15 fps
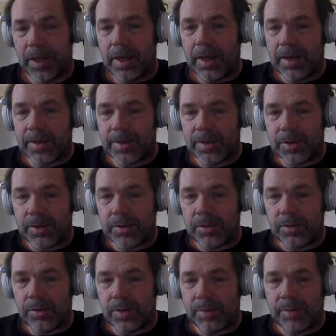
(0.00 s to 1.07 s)
And so
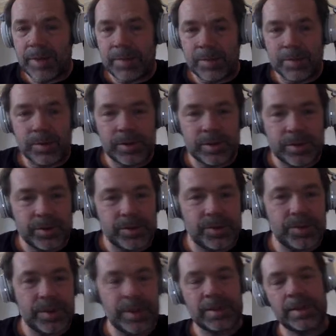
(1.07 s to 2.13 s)
what Maple will
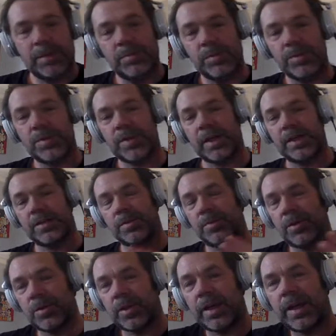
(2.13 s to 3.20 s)
do is it will say,
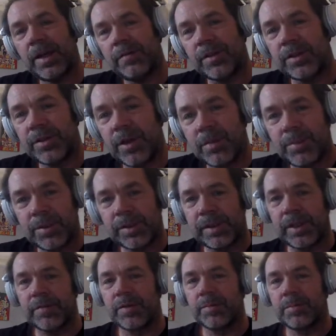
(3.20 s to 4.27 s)
suppose I have a number
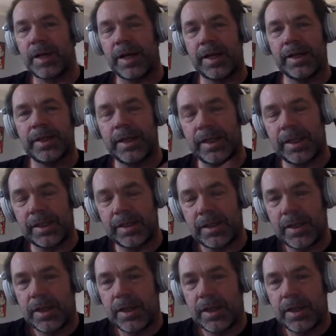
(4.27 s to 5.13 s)
given by a